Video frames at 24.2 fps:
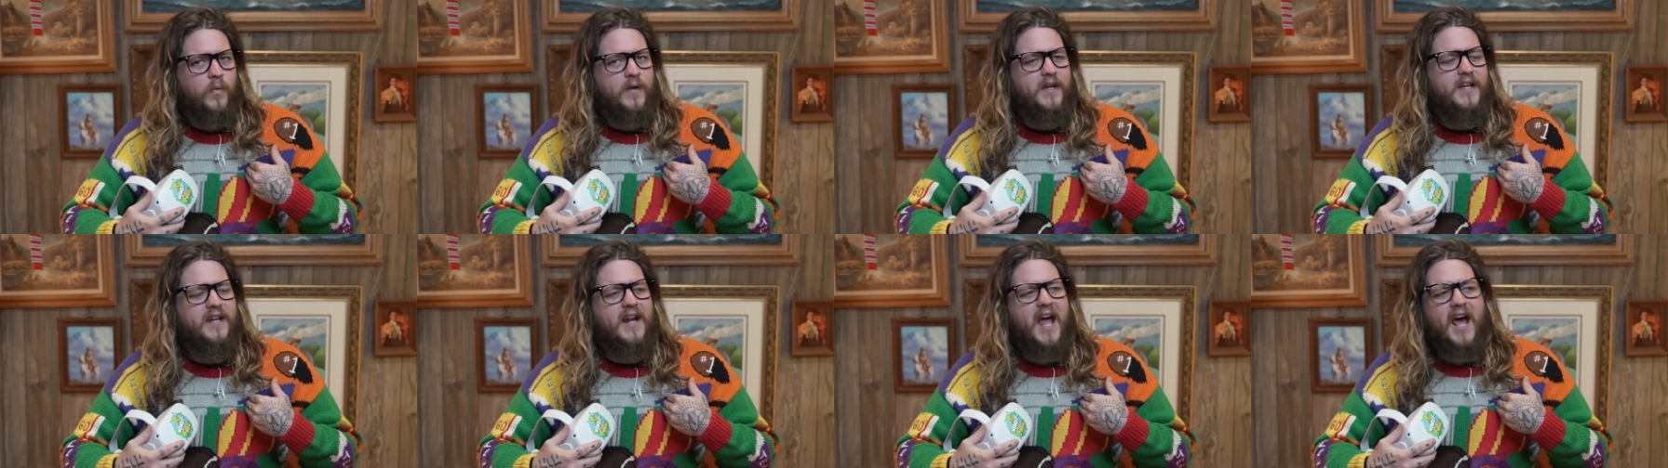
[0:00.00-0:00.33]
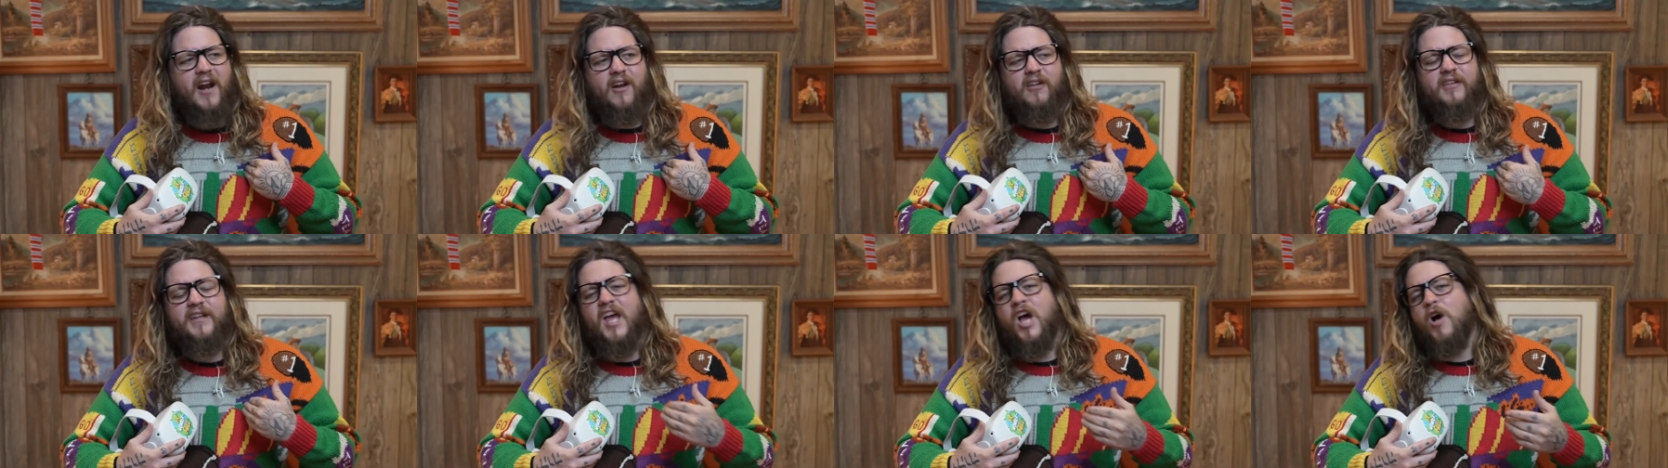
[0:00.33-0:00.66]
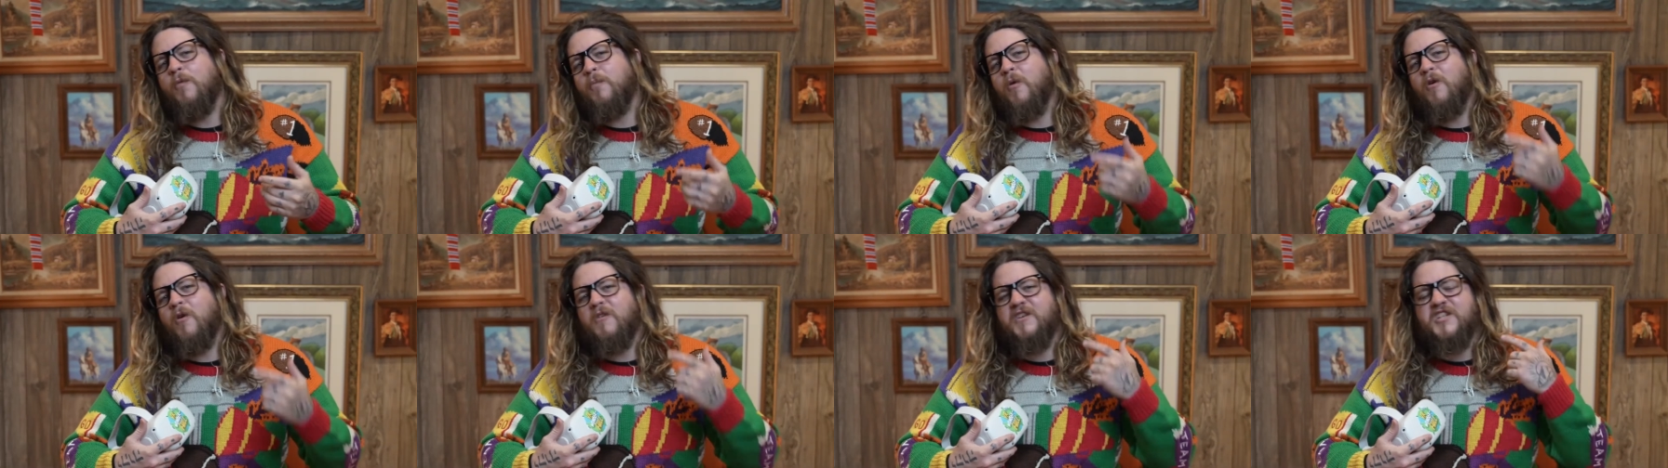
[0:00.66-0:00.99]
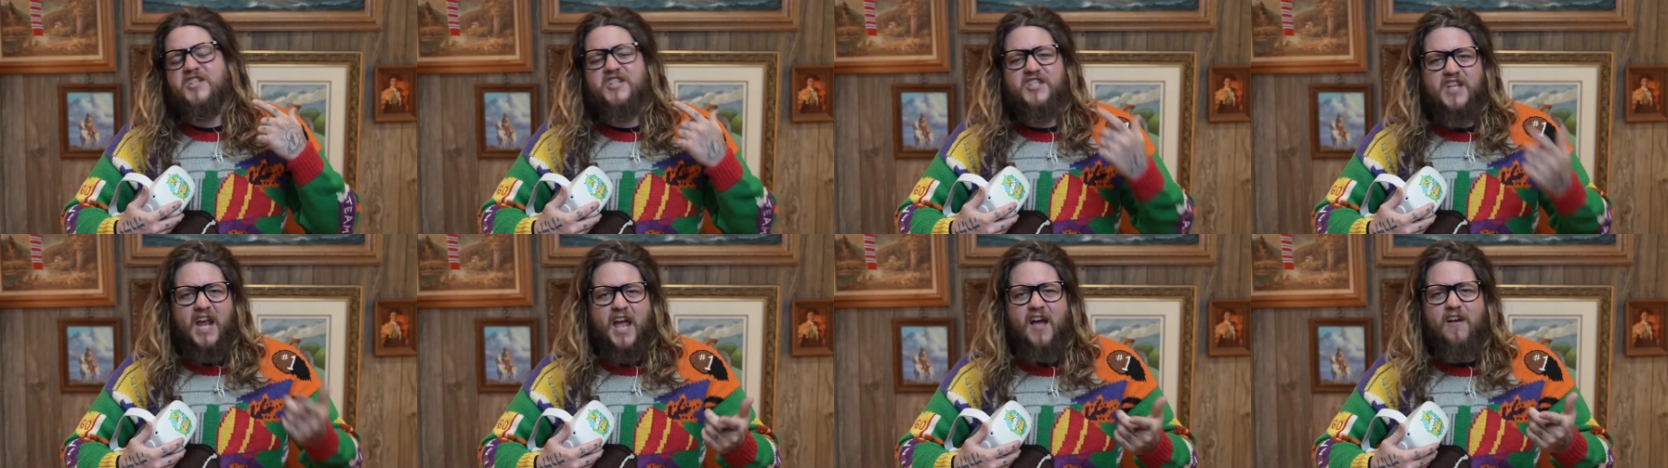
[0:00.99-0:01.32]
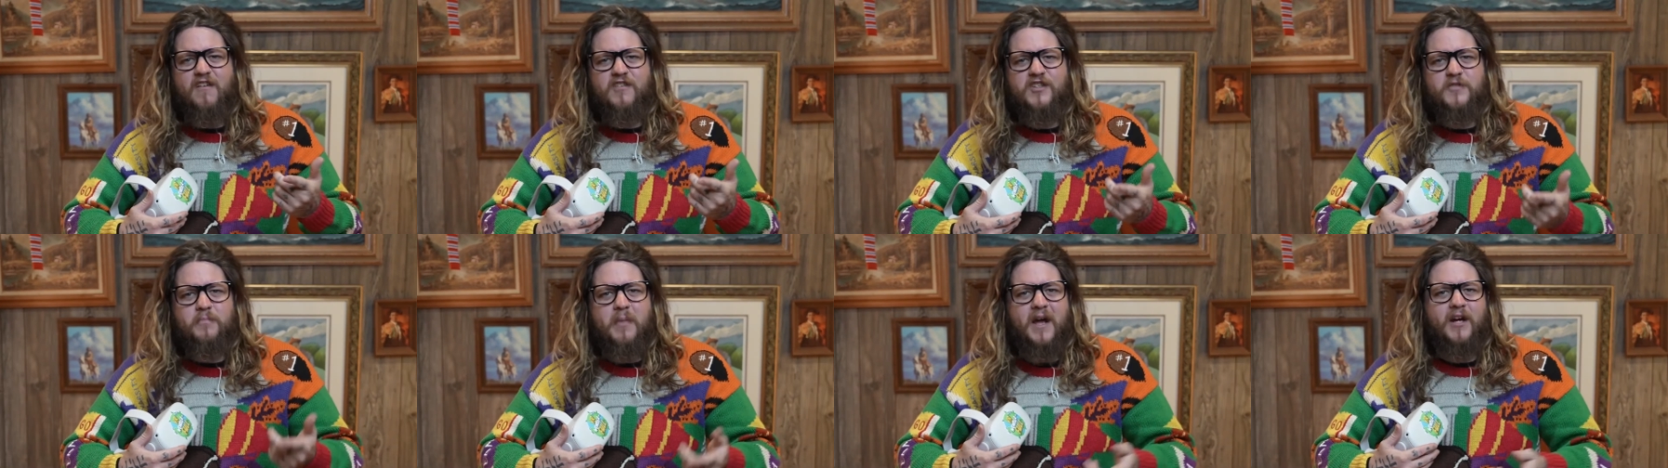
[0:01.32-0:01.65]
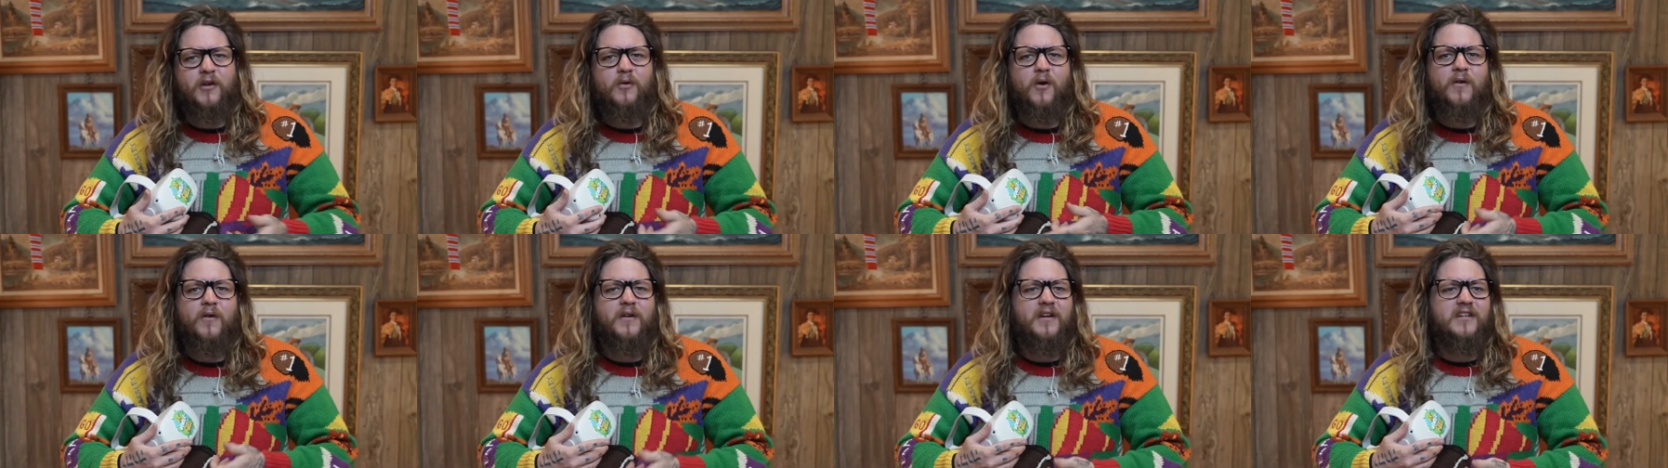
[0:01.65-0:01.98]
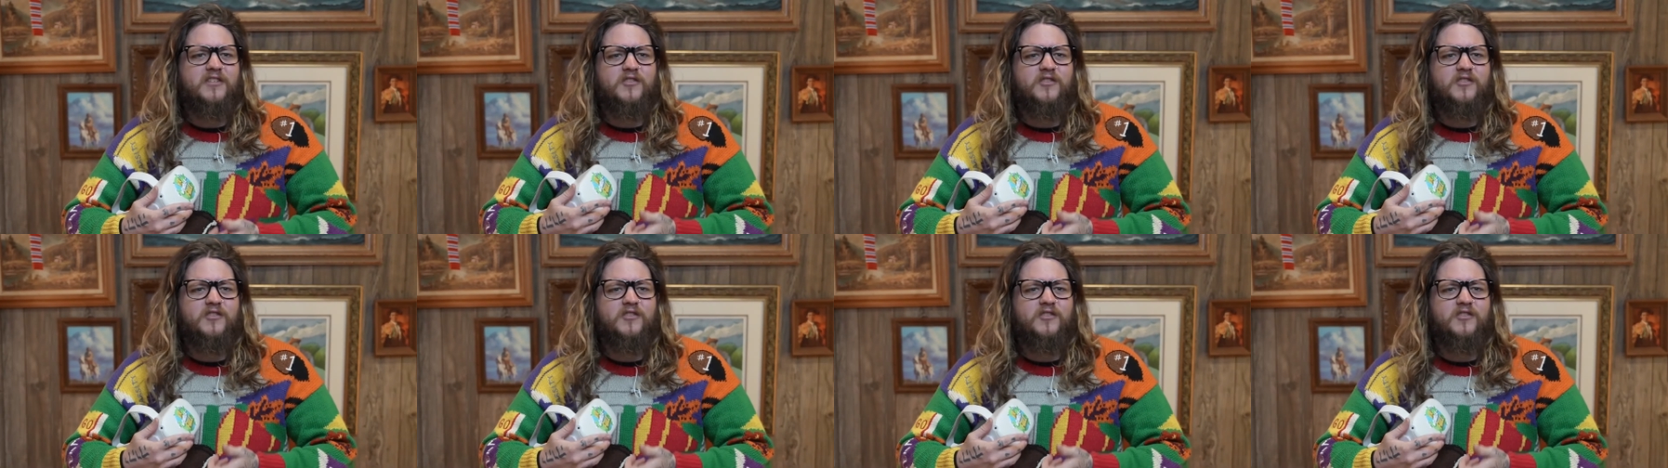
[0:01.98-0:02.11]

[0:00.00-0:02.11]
we can not only help ourselves by growing